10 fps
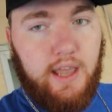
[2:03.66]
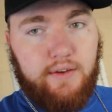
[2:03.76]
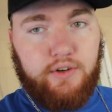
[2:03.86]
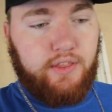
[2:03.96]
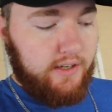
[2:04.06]

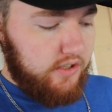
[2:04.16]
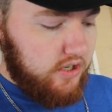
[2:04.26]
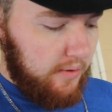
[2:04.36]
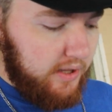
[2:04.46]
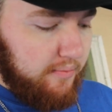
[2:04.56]
Everything is
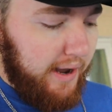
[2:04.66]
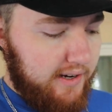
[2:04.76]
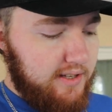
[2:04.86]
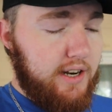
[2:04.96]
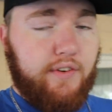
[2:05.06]
just going to be on the
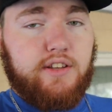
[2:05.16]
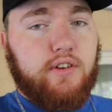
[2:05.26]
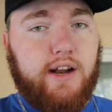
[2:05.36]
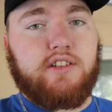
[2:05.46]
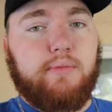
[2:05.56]
backside. If I
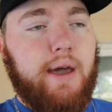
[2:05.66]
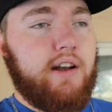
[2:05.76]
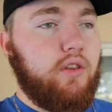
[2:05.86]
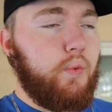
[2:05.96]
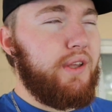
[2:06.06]
scratch the
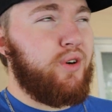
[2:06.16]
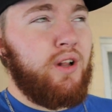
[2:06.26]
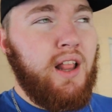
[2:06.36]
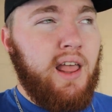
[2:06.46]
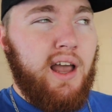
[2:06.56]
back of the wheel,